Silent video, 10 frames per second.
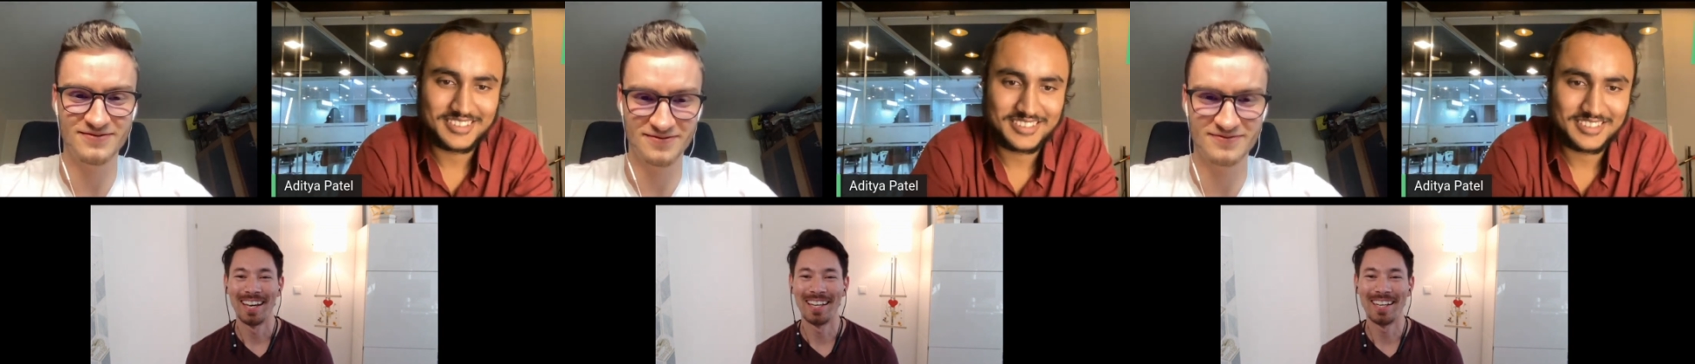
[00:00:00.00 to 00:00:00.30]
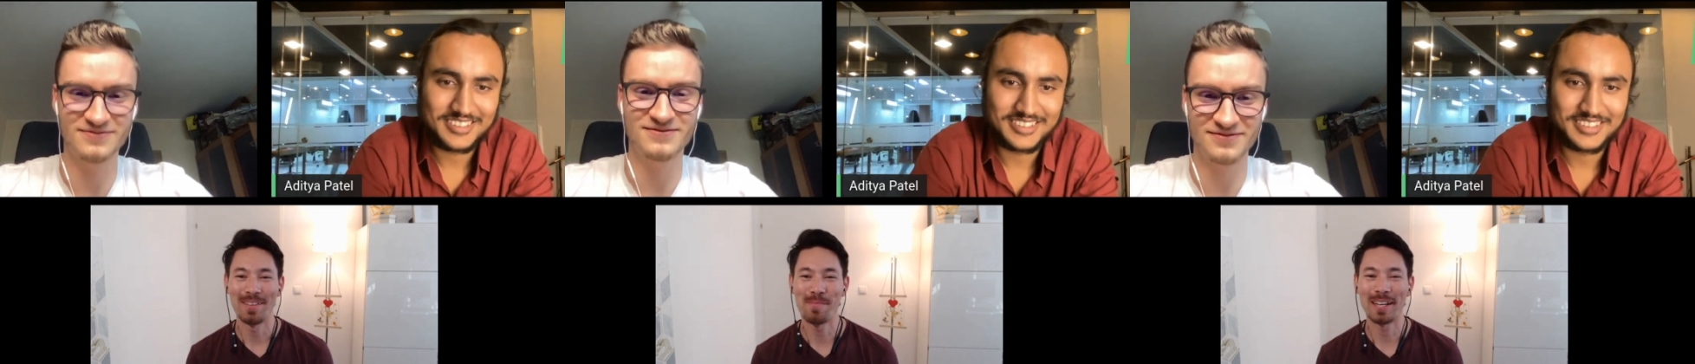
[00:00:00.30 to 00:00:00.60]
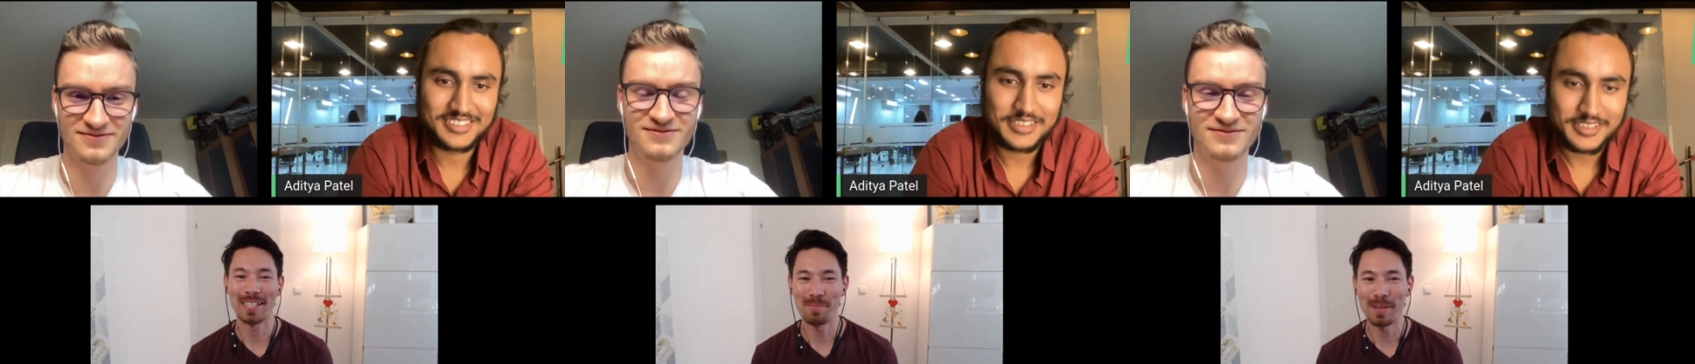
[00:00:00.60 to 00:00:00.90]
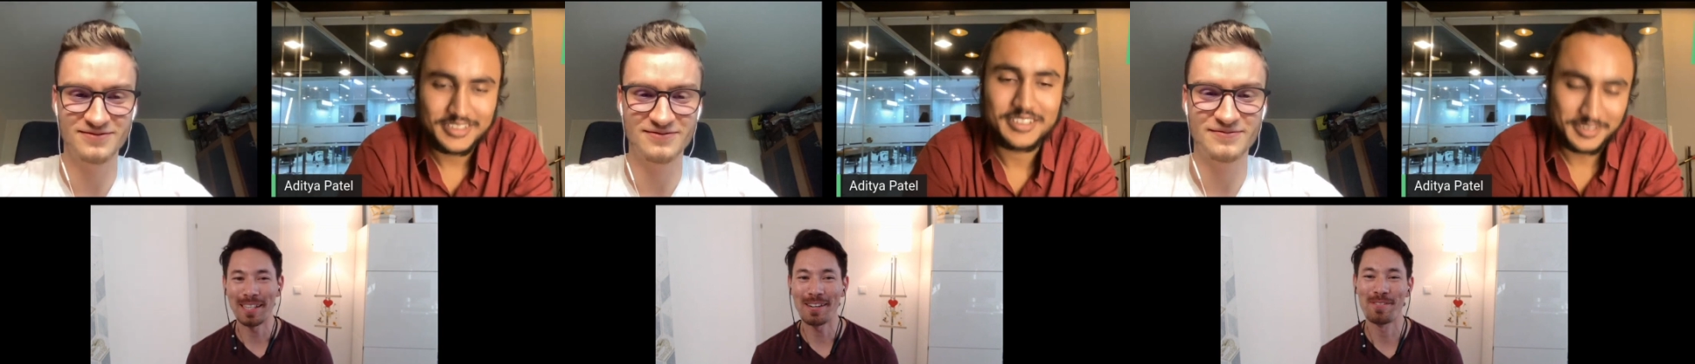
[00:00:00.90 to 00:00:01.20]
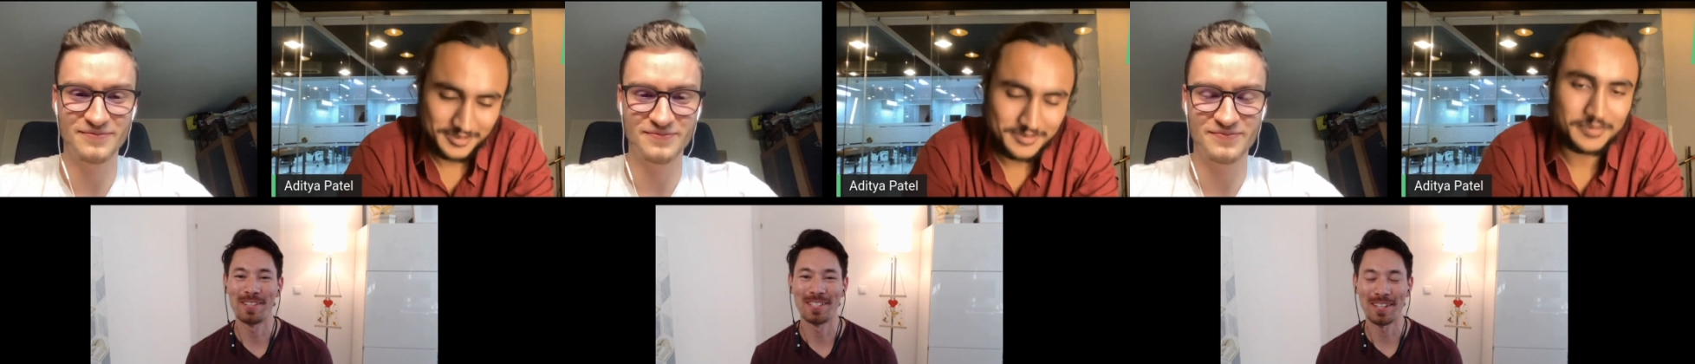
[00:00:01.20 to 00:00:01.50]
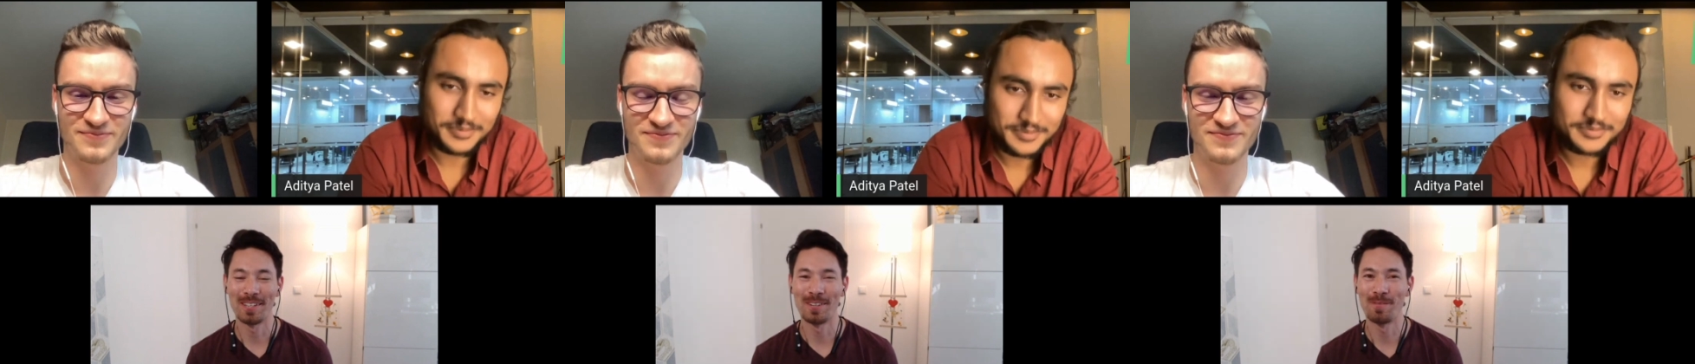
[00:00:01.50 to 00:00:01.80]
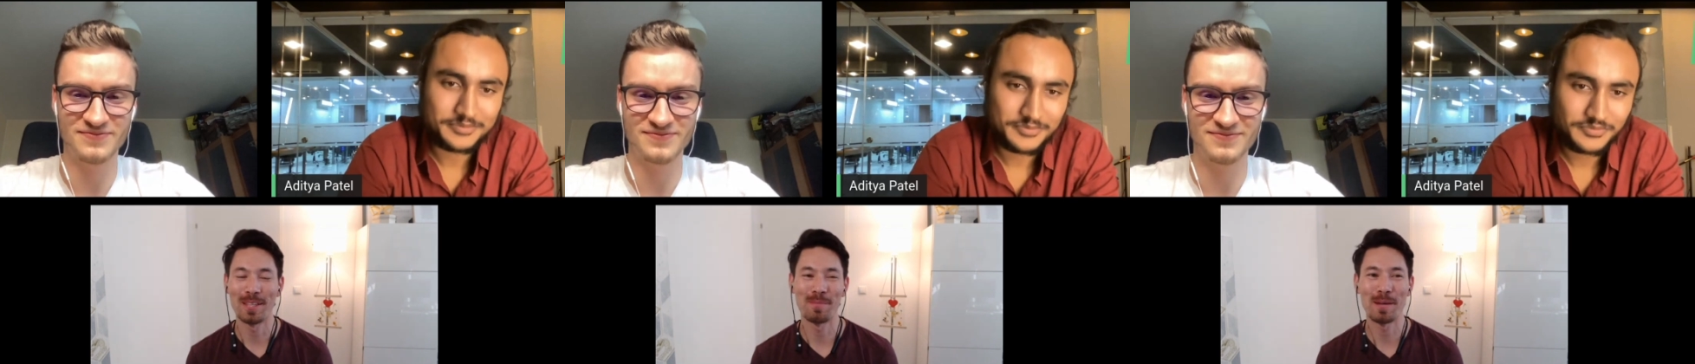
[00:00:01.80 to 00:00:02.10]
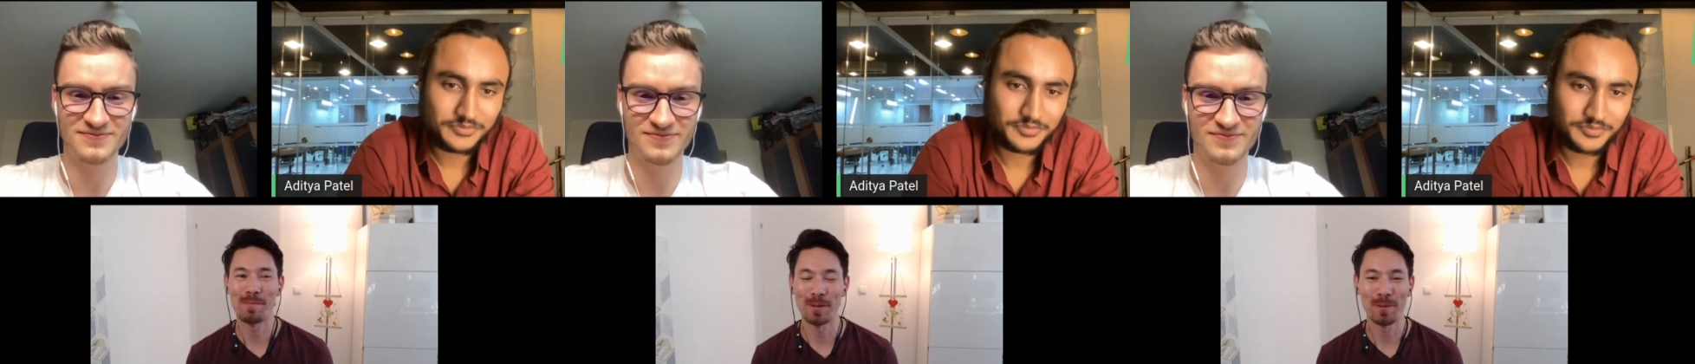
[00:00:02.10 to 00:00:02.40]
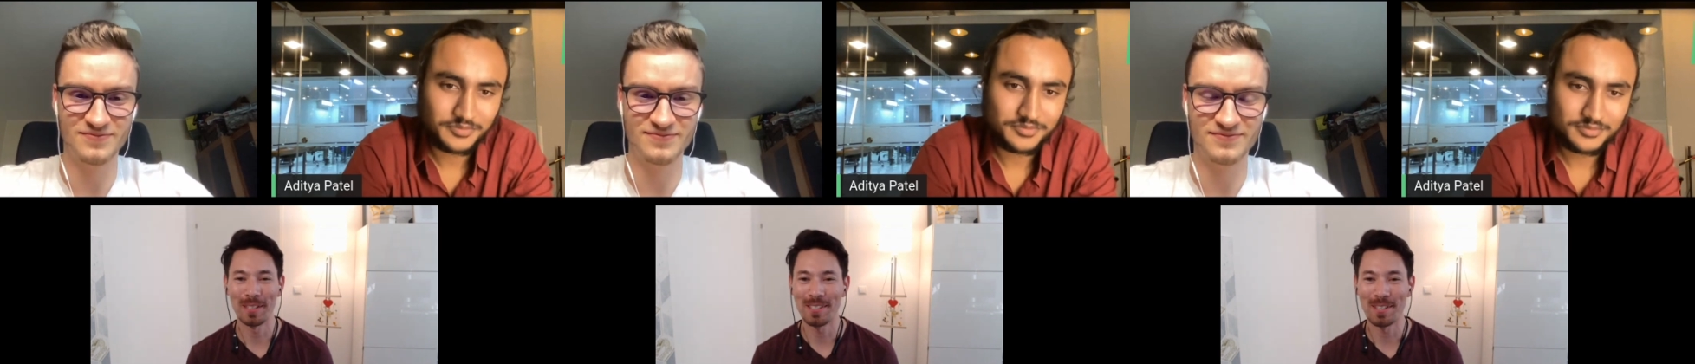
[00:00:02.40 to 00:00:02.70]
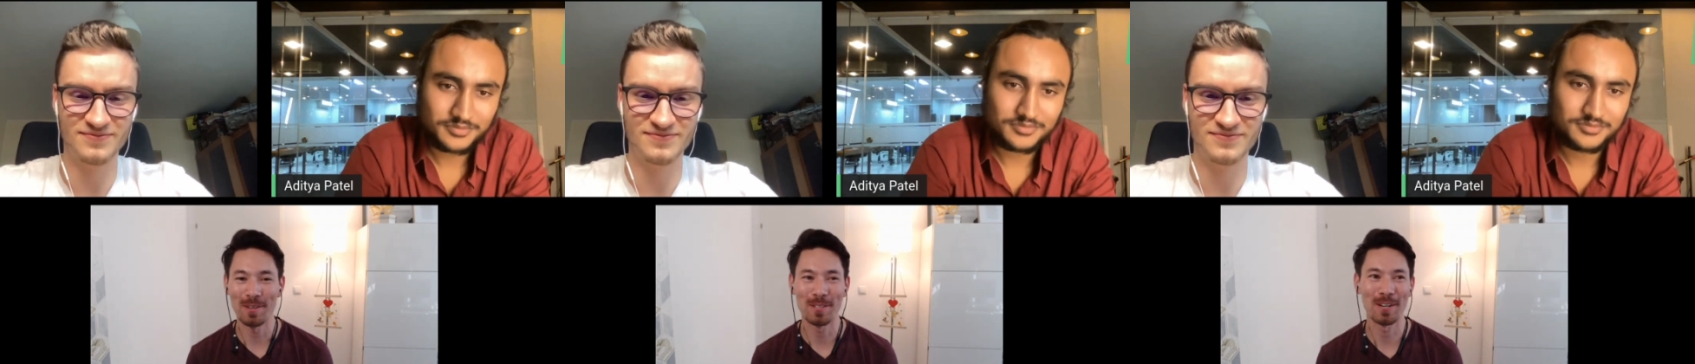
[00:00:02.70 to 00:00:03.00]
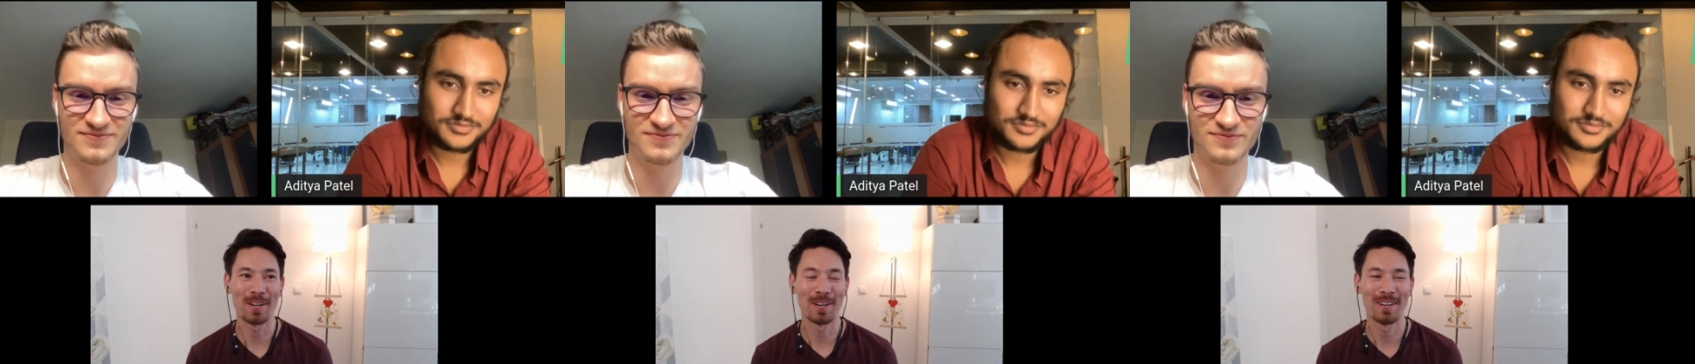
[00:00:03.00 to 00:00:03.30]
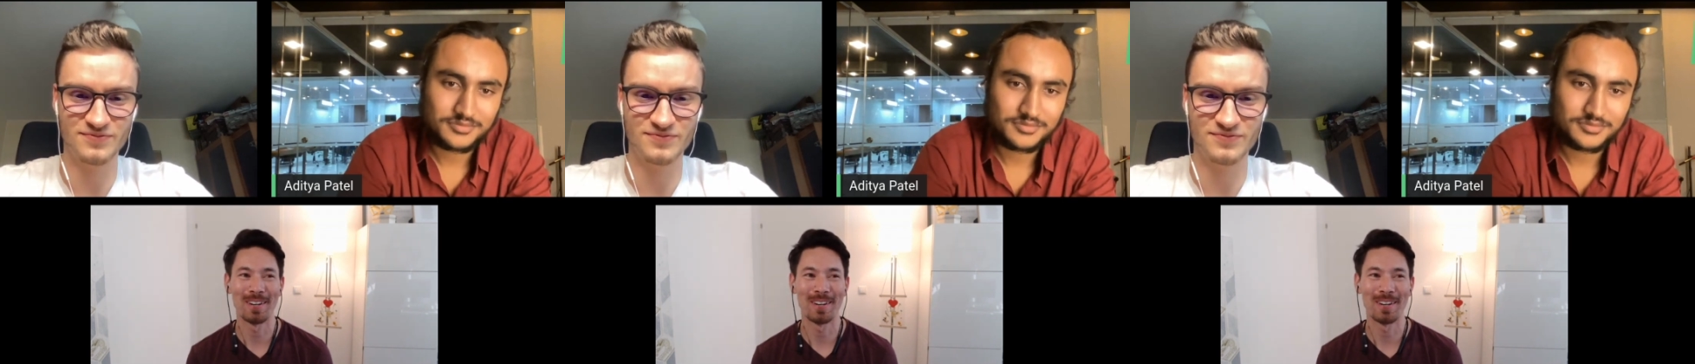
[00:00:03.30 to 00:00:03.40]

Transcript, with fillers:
Speaker 1: and it makes a big difference on whether people are willing to use it or,